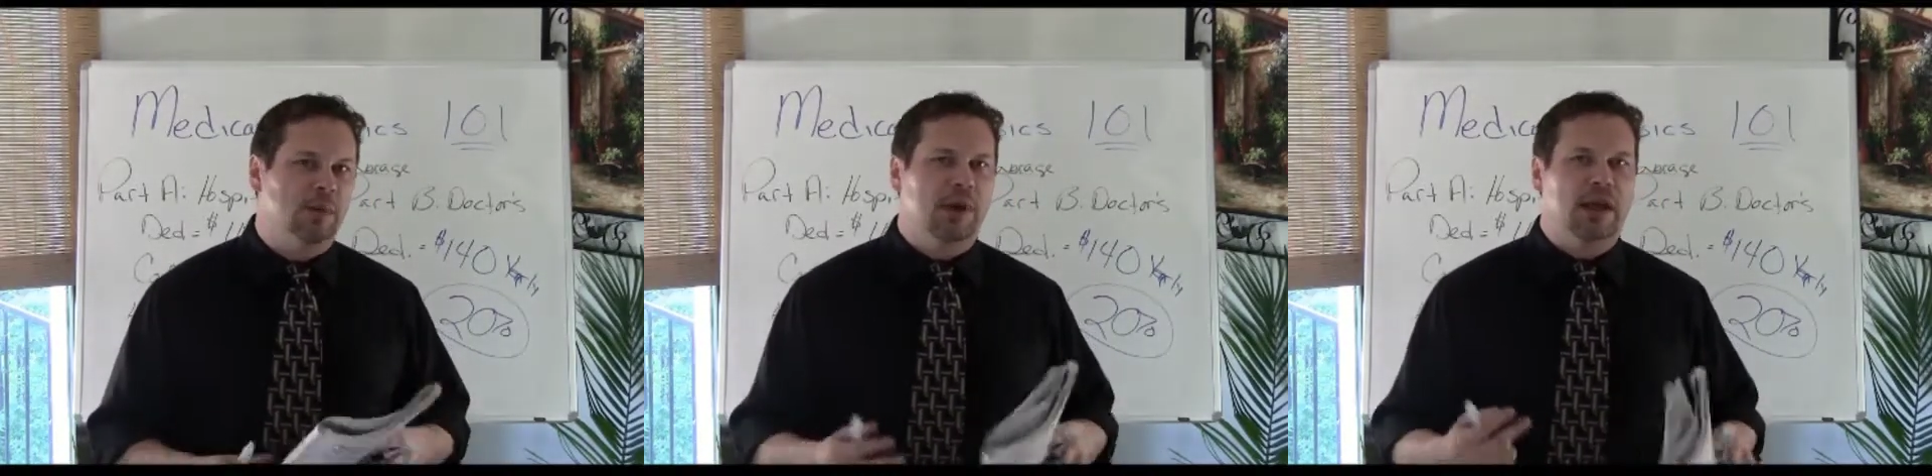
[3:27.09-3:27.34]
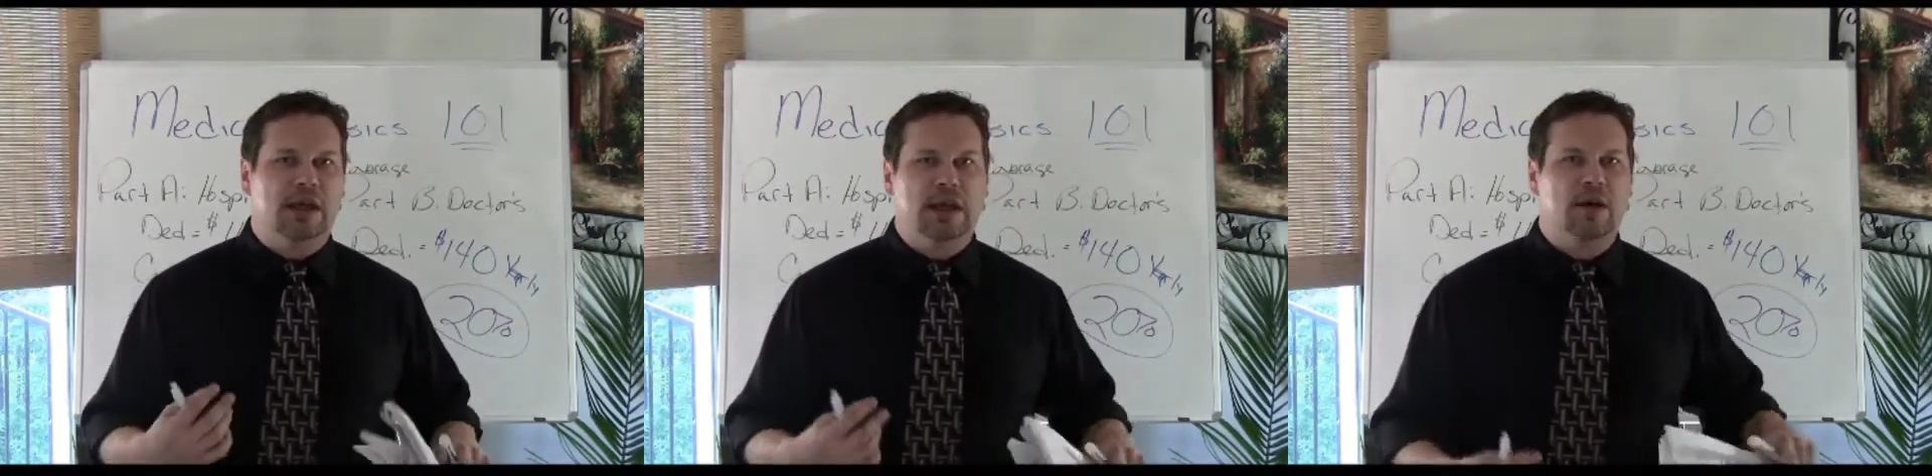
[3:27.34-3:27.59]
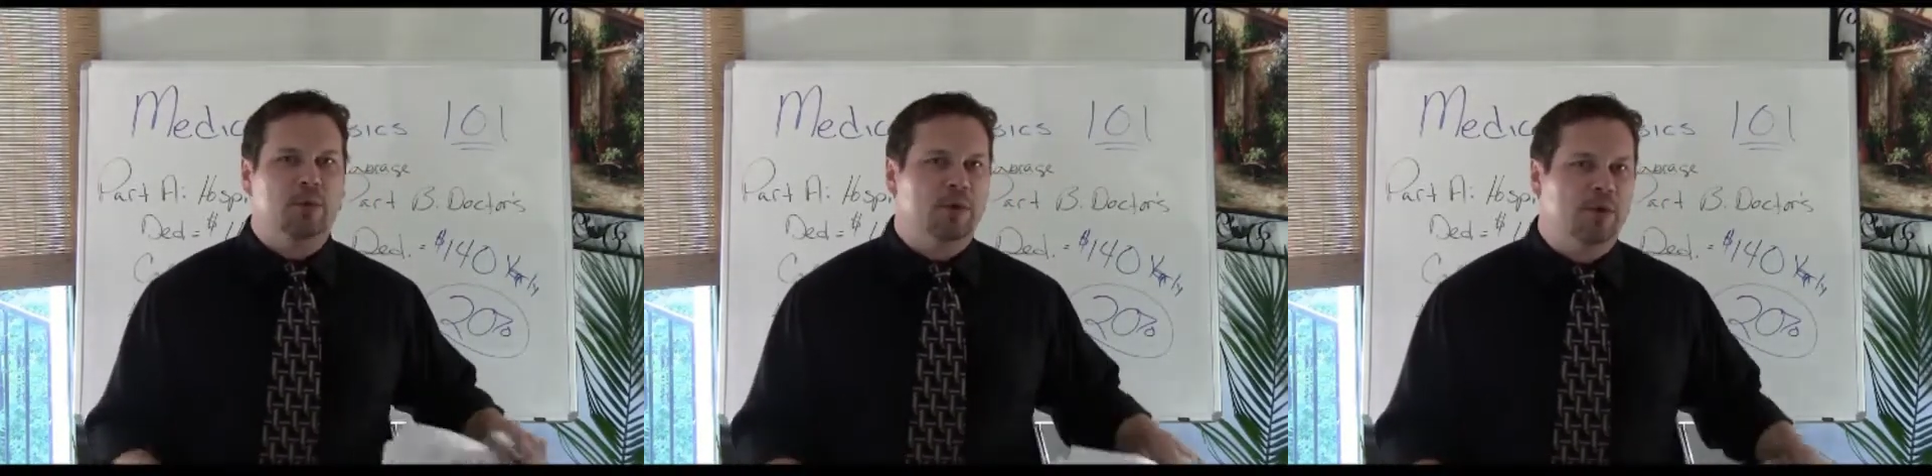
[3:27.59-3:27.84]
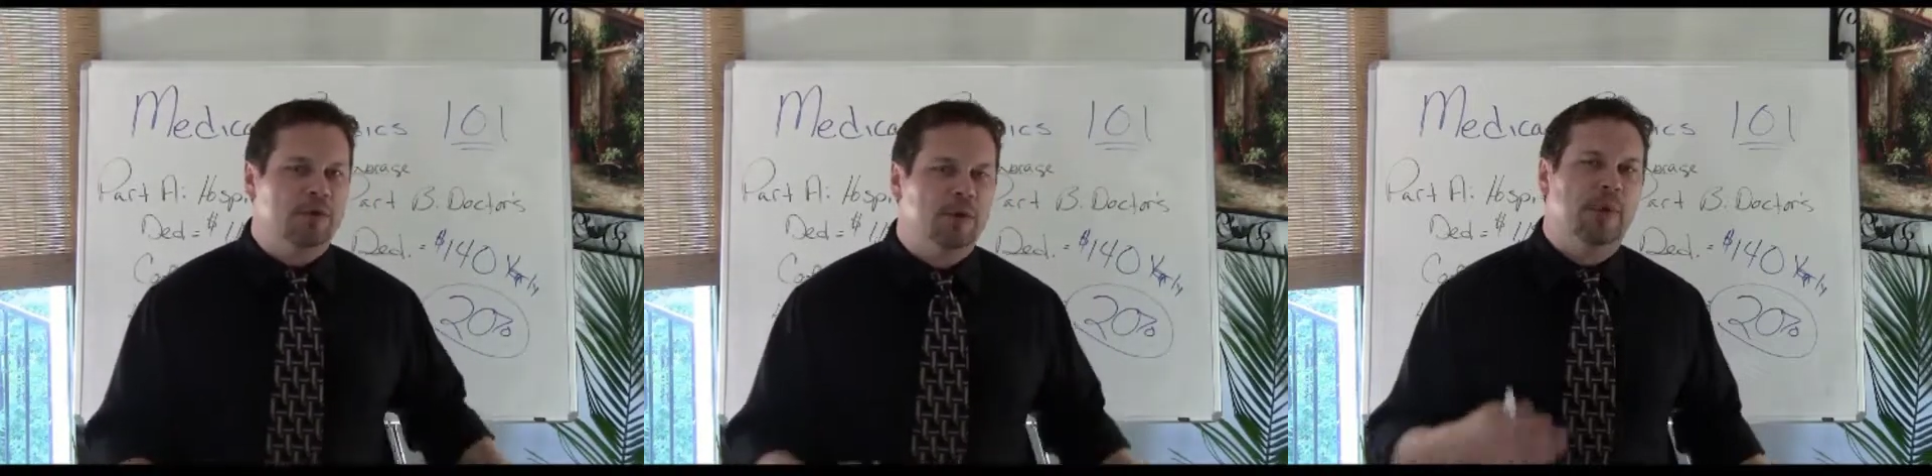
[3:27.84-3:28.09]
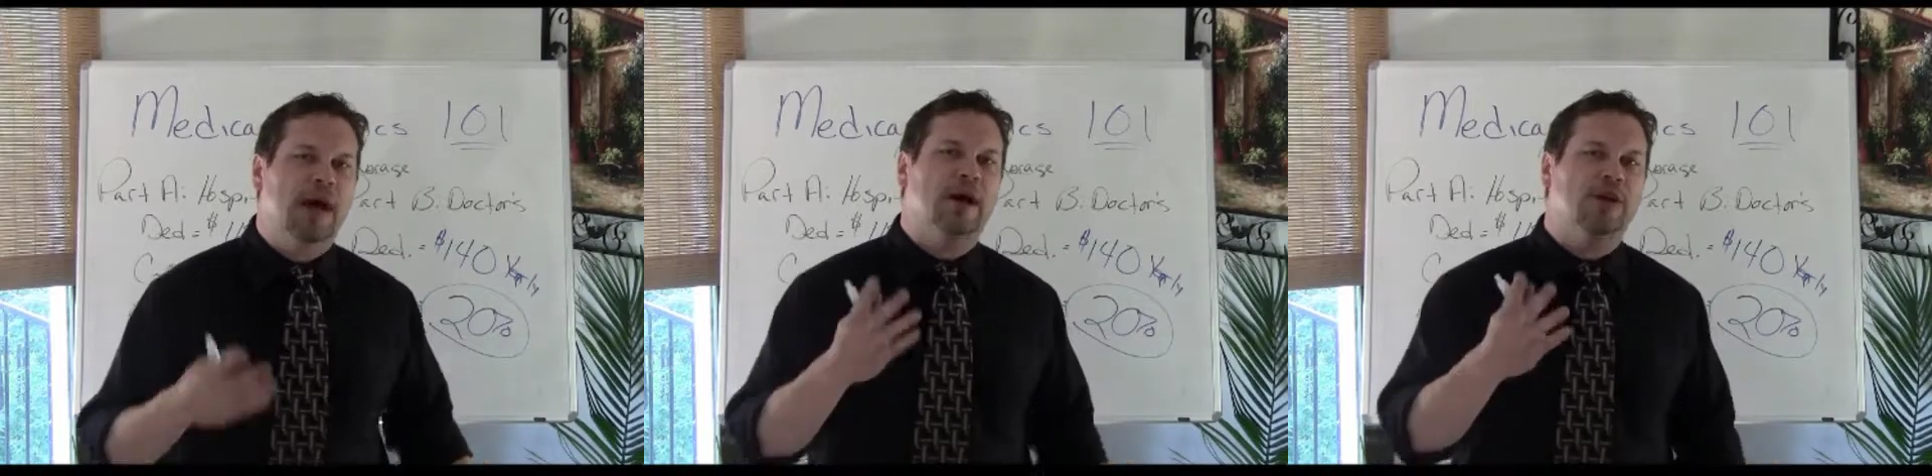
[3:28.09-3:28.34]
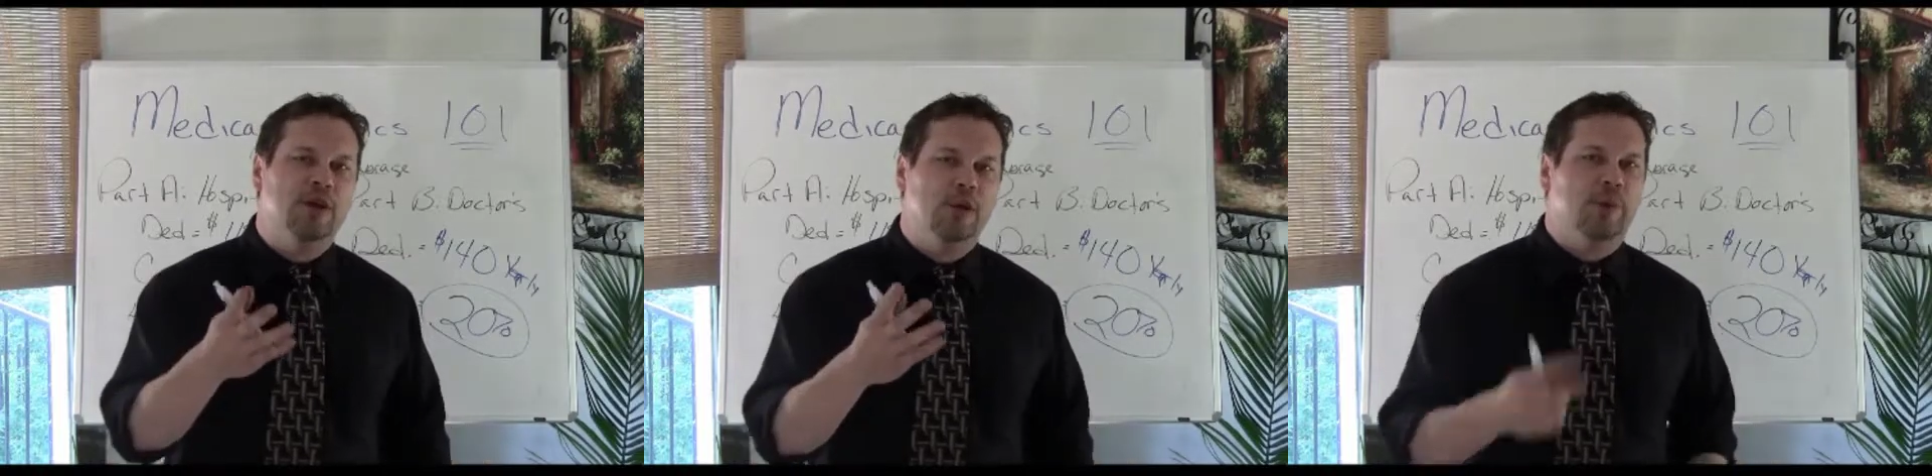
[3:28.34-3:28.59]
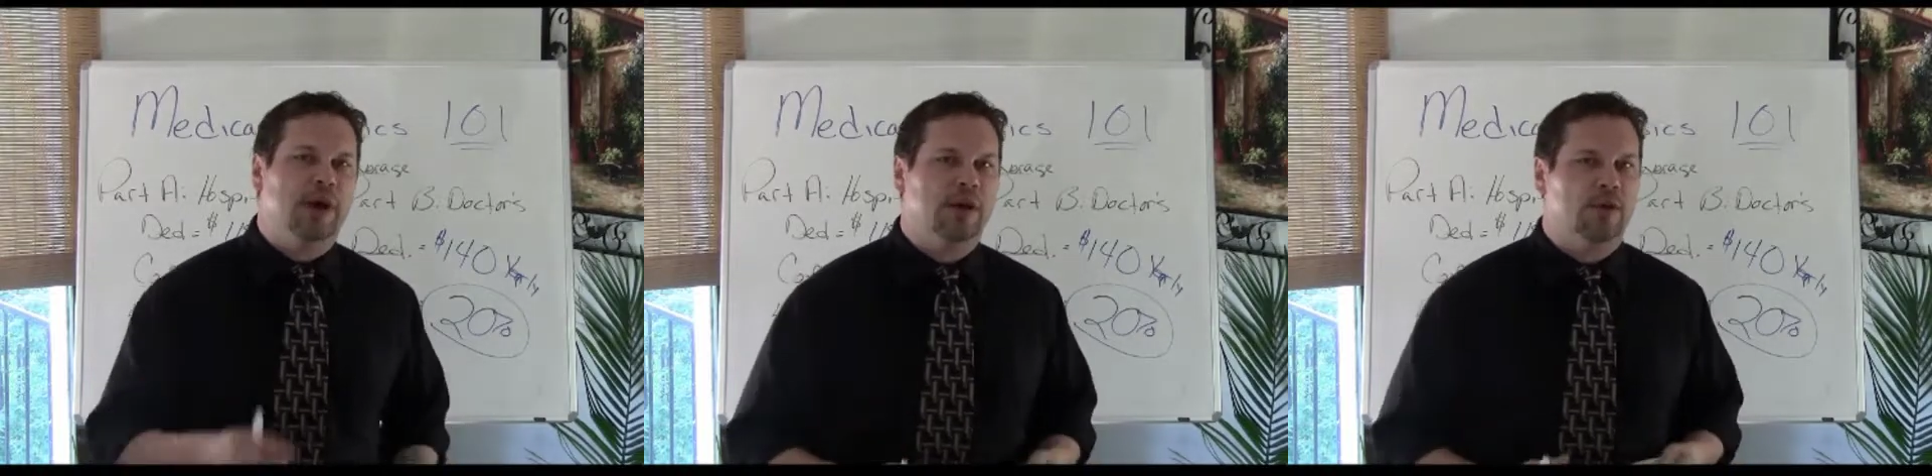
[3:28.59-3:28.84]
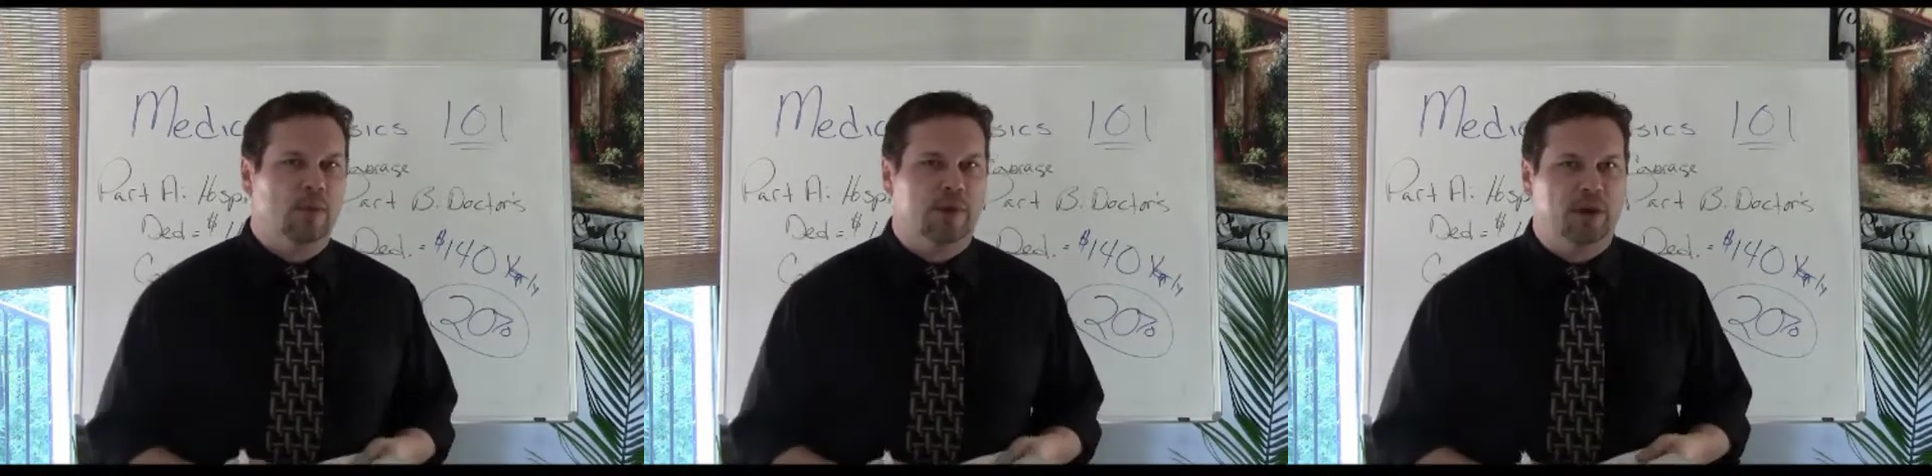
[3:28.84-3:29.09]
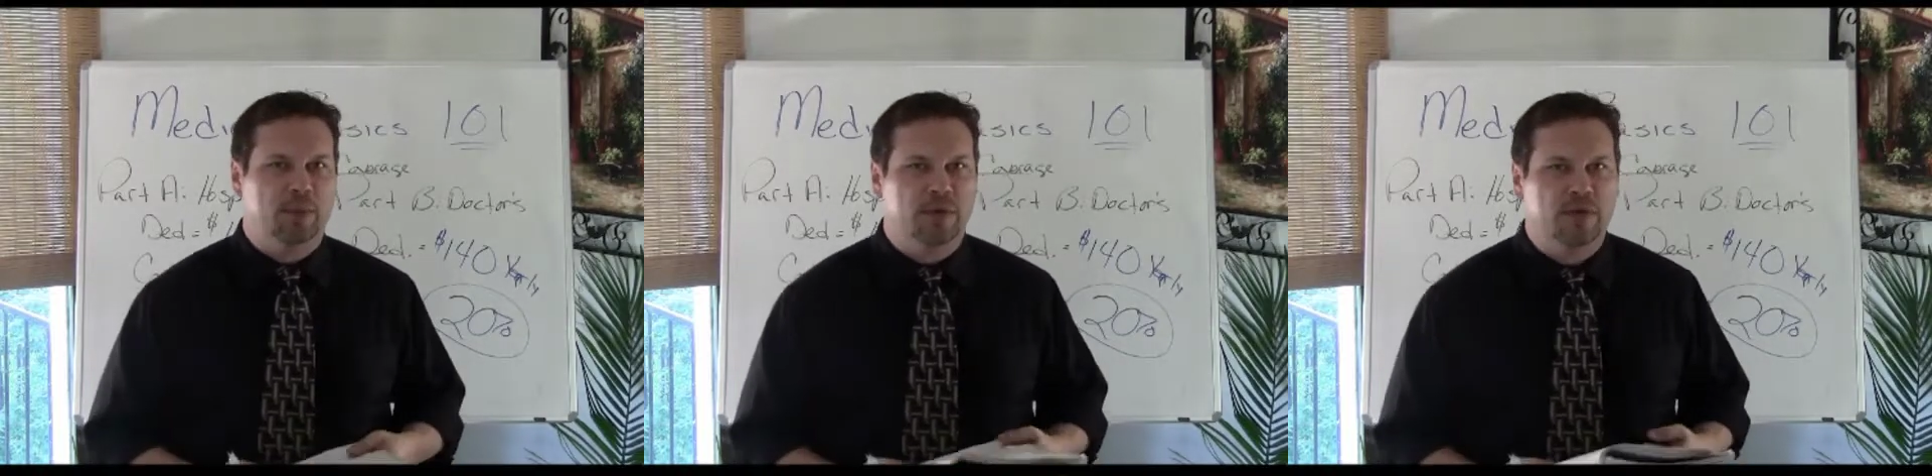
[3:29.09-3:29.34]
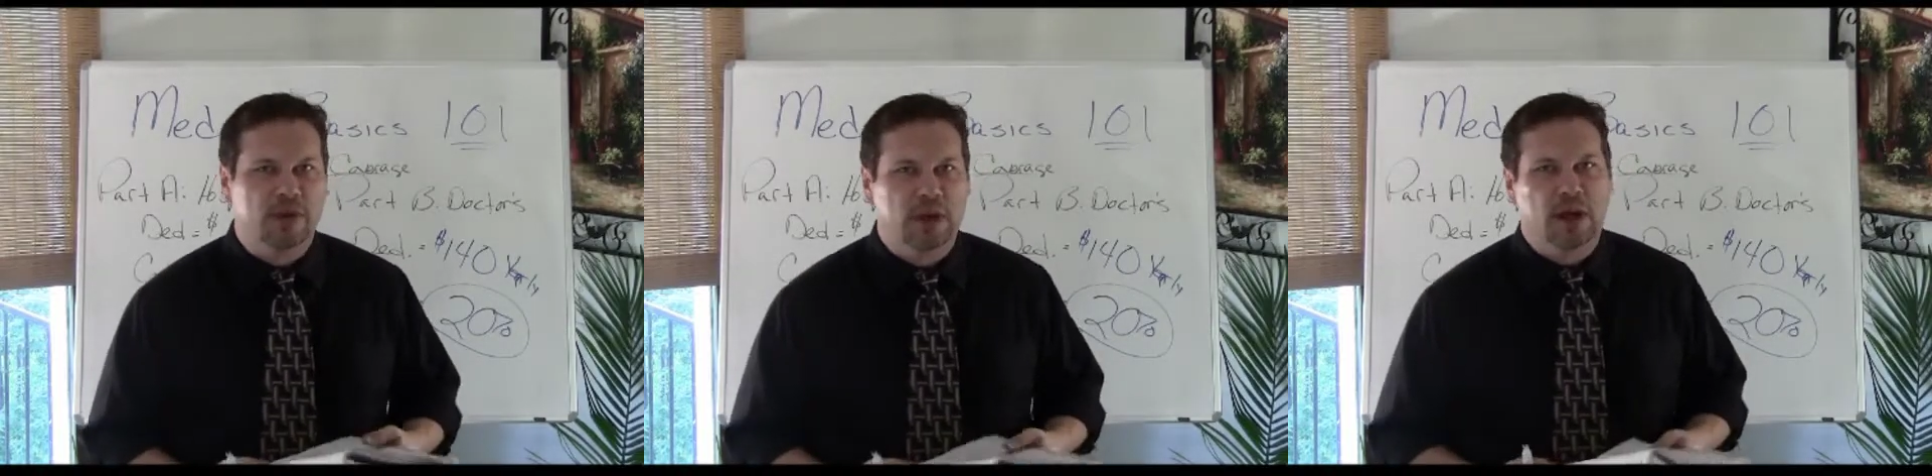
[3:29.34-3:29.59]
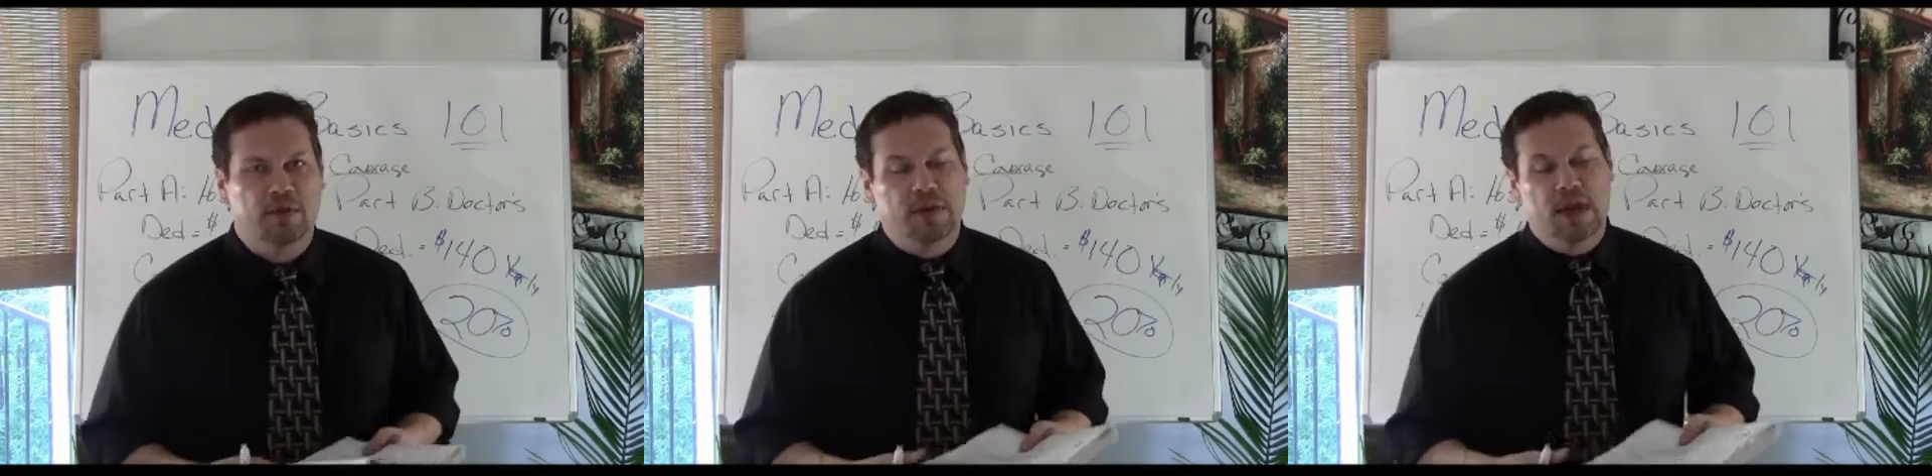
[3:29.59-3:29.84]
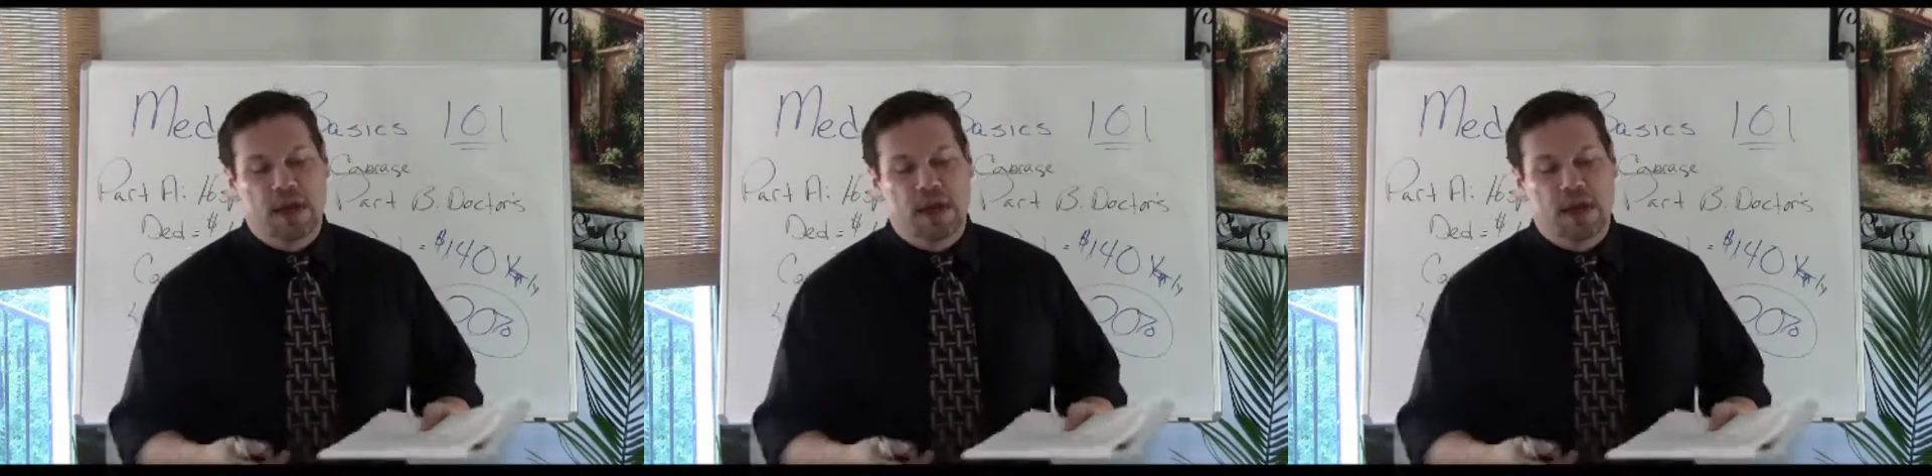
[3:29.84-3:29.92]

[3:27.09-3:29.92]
the Medicare approved amount, you pay 20% of.